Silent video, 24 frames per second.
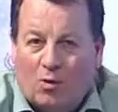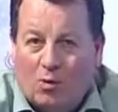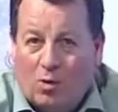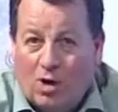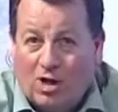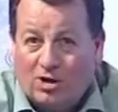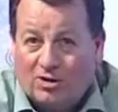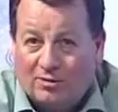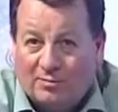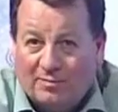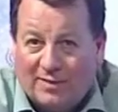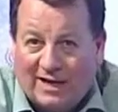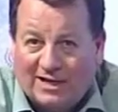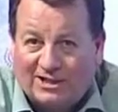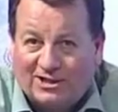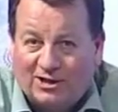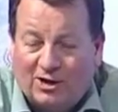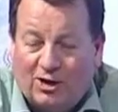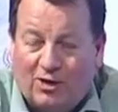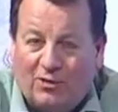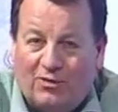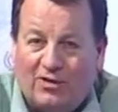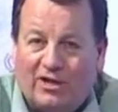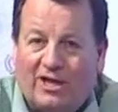Welcome back
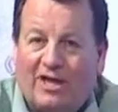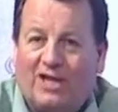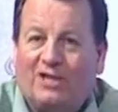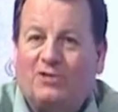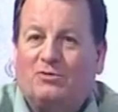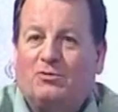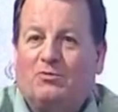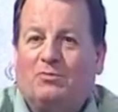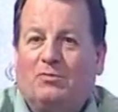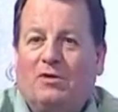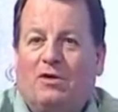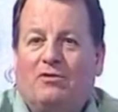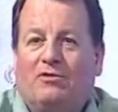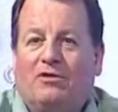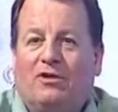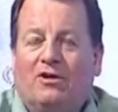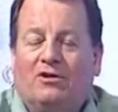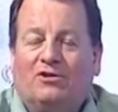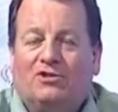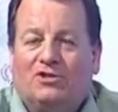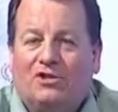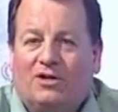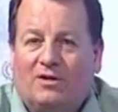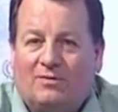to On the Edge with me,
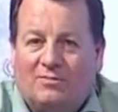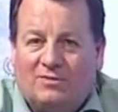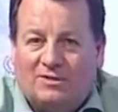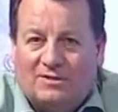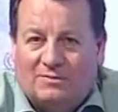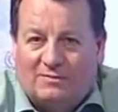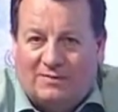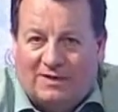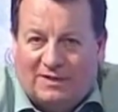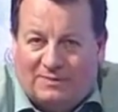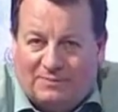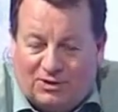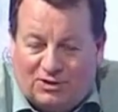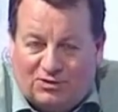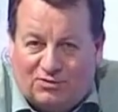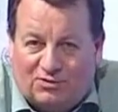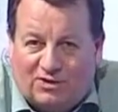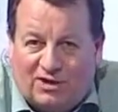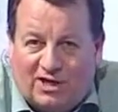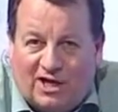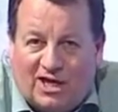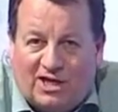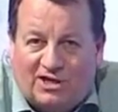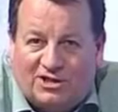Theo Chalmers, and my
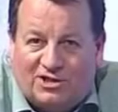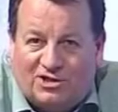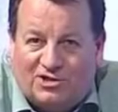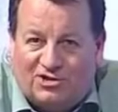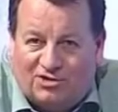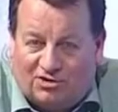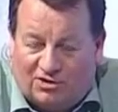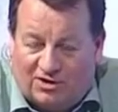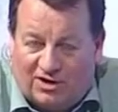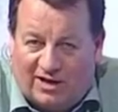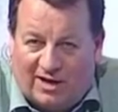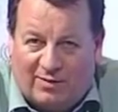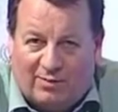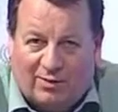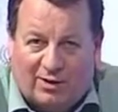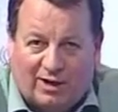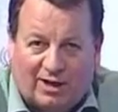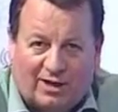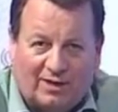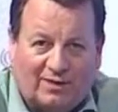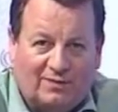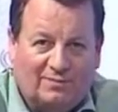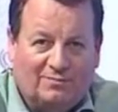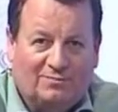special guest, John
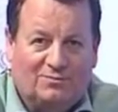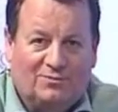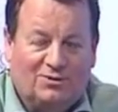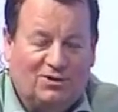Hemming.